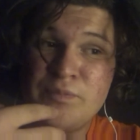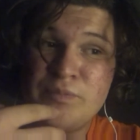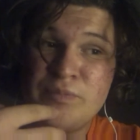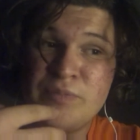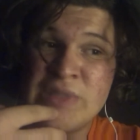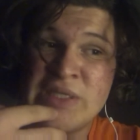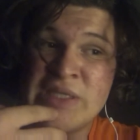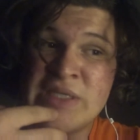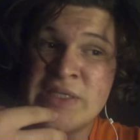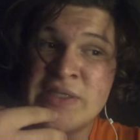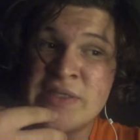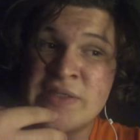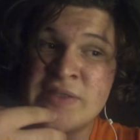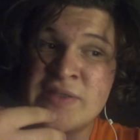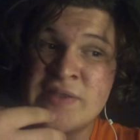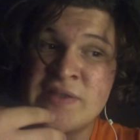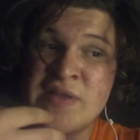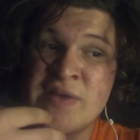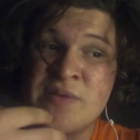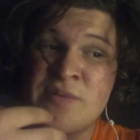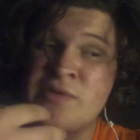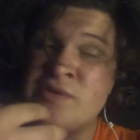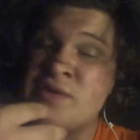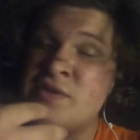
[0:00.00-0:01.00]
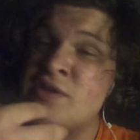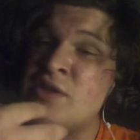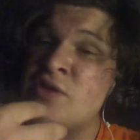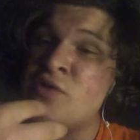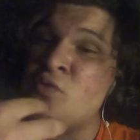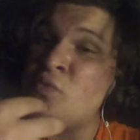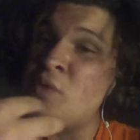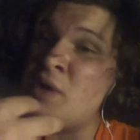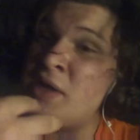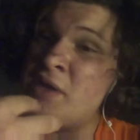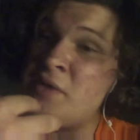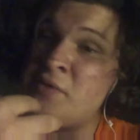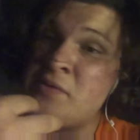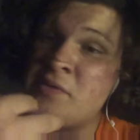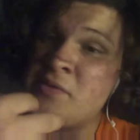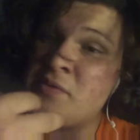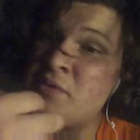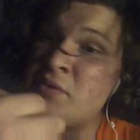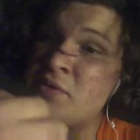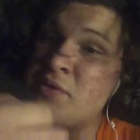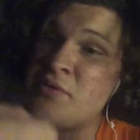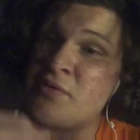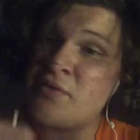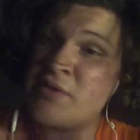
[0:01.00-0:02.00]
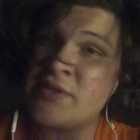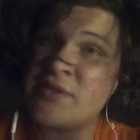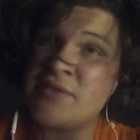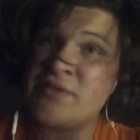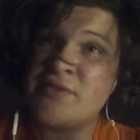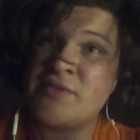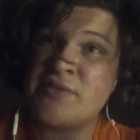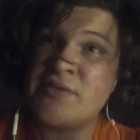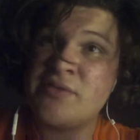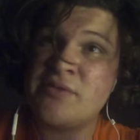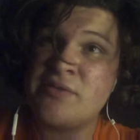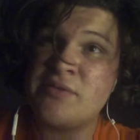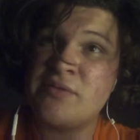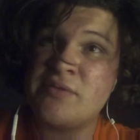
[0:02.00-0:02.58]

because there was no way we were going to,